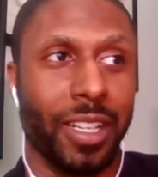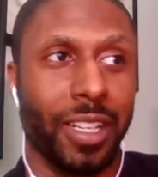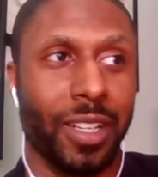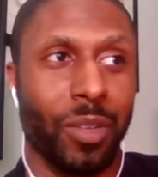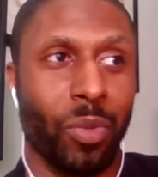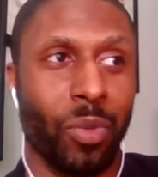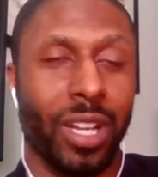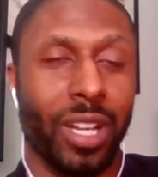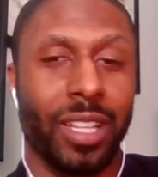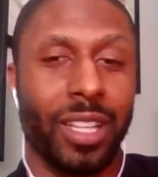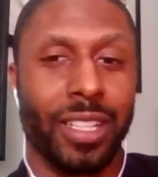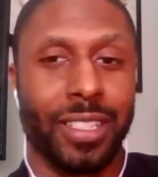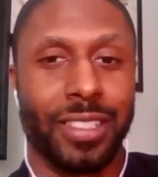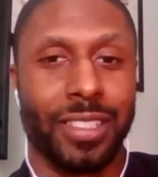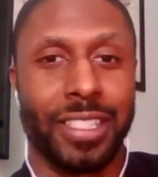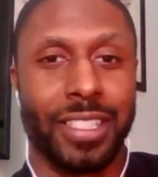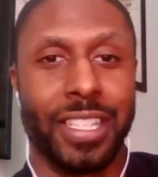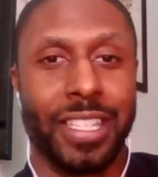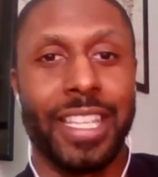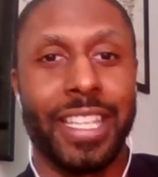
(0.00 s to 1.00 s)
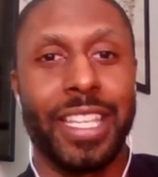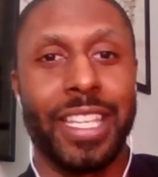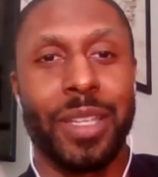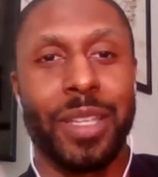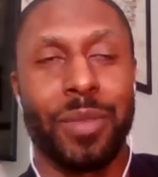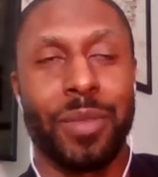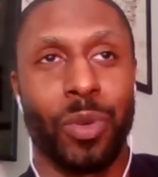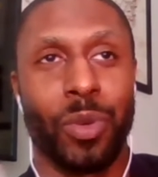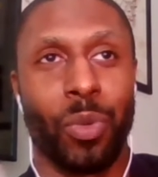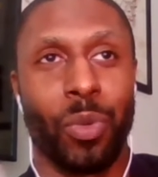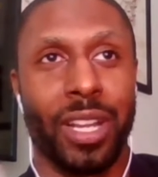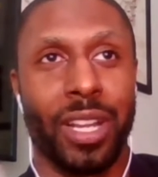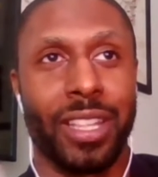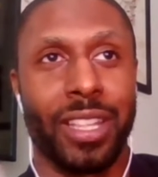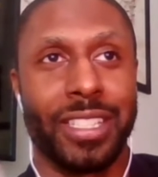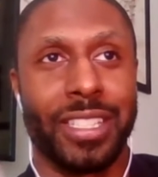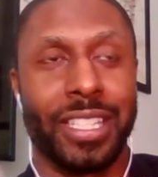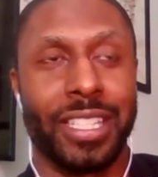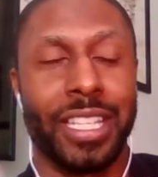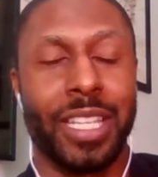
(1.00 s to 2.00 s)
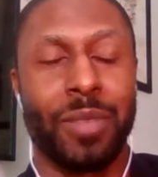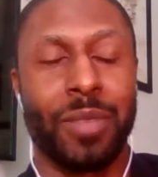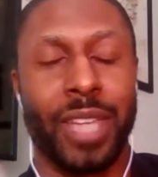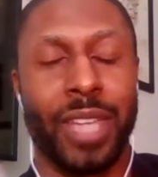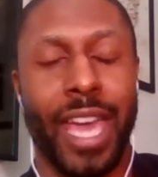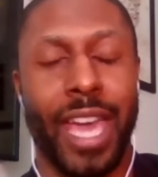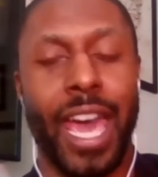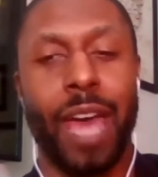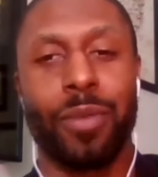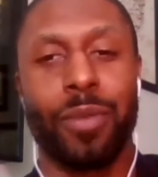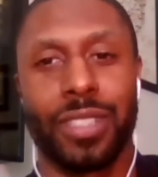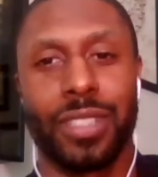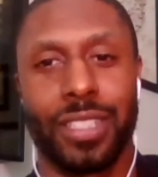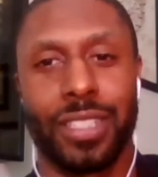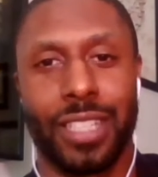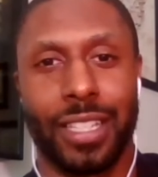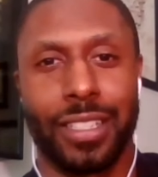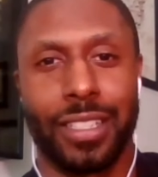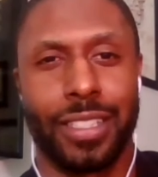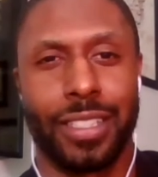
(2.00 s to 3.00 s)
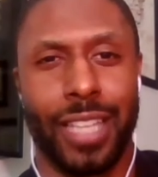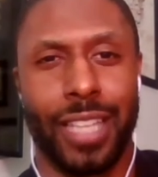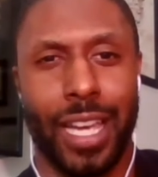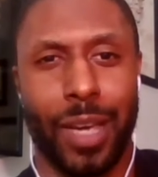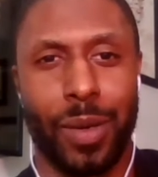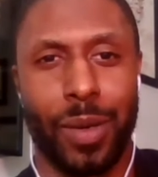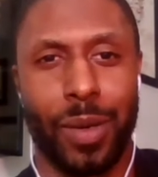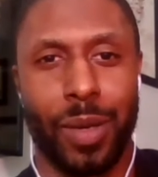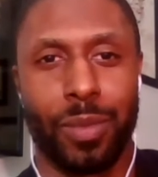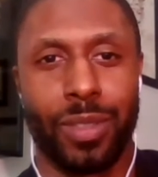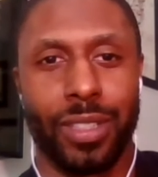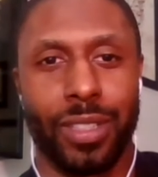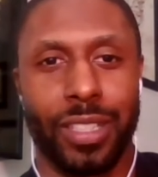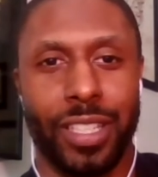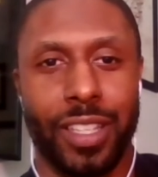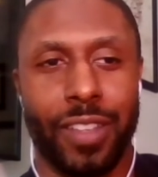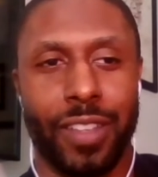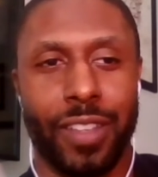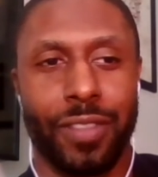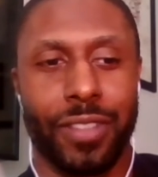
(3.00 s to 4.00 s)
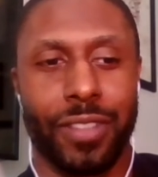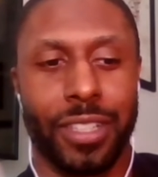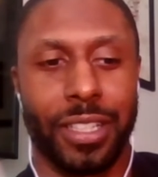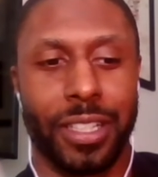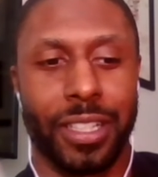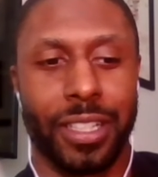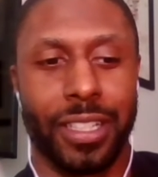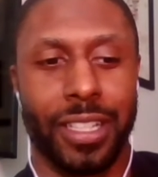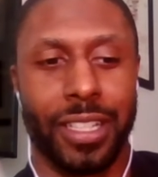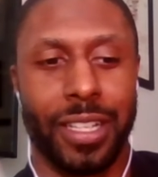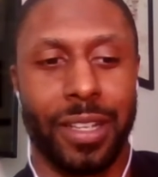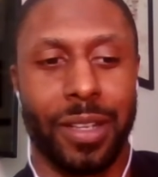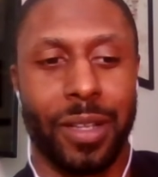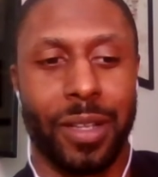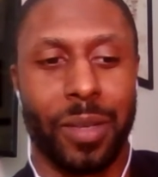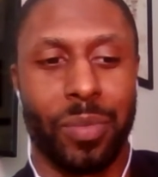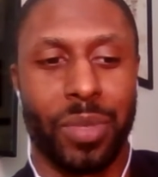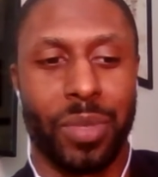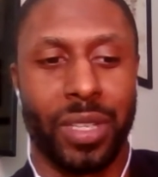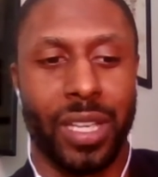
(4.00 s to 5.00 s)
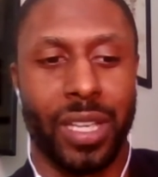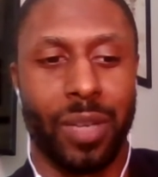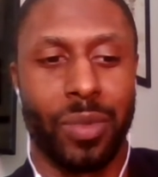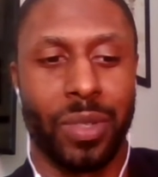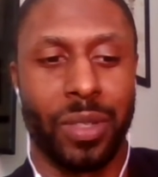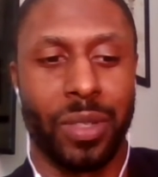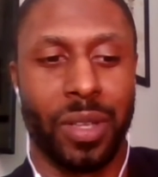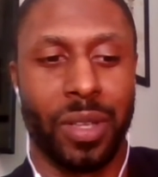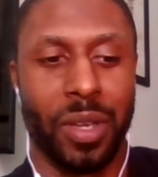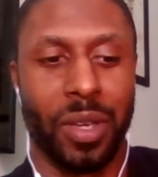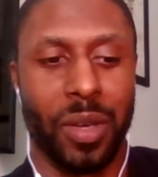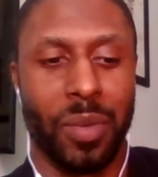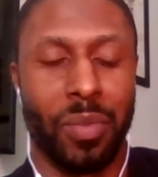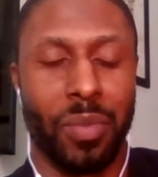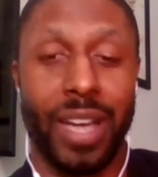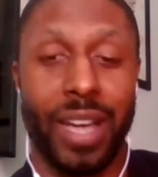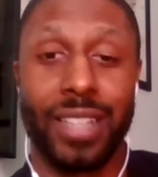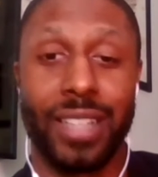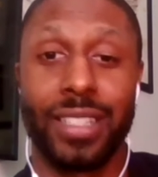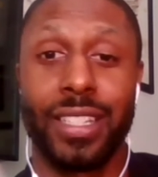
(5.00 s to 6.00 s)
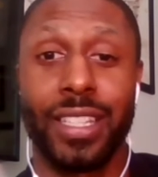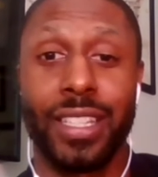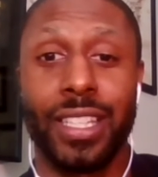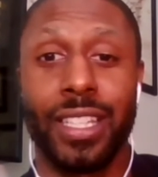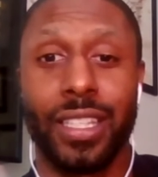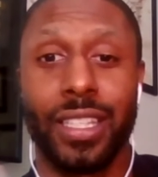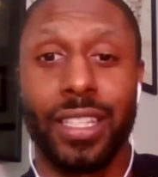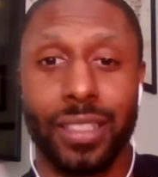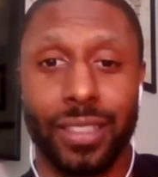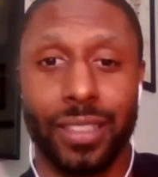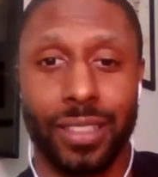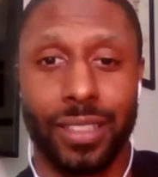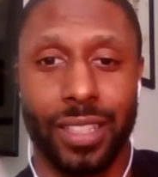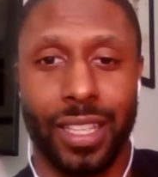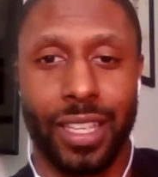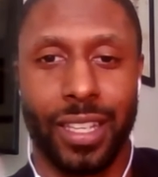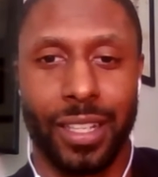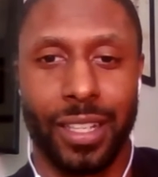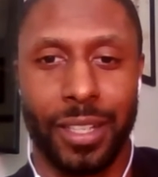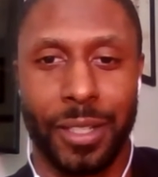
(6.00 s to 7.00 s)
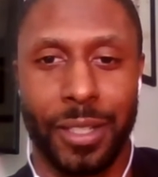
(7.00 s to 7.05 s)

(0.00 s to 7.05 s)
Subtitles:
one of the team captains at the time, I believe, ended up becoming my dean, and